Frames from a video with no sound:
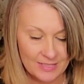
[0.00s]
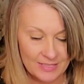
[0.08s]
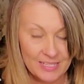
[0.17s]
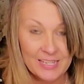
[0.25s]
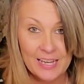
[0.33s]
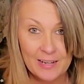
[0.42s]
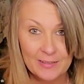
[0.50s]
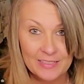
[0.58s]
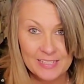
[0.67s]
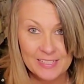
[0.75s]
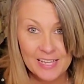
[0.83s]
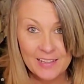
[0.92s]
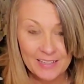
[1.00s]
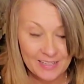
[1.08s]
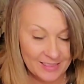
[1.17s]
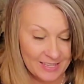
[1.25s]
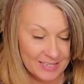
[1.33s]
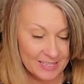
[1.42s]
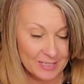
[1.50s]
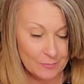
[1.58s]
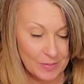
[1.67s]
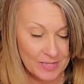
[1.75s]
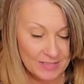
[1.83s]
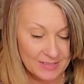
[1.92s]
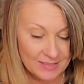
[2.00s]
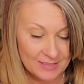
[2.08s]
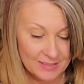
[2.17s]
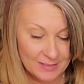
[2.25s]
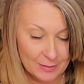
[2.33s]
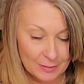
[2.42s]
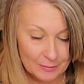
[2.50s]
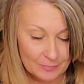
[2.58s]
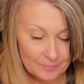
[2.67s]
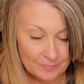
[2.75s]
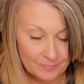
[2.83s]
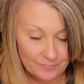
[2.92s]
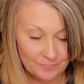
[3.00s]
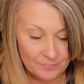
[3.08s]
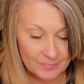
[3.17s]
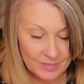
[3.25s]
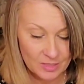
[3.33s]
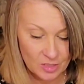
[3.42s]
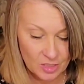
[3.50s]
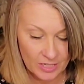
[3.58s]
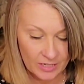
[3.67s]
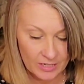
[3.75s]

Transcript: See how it is. I like the end pieces, so let's check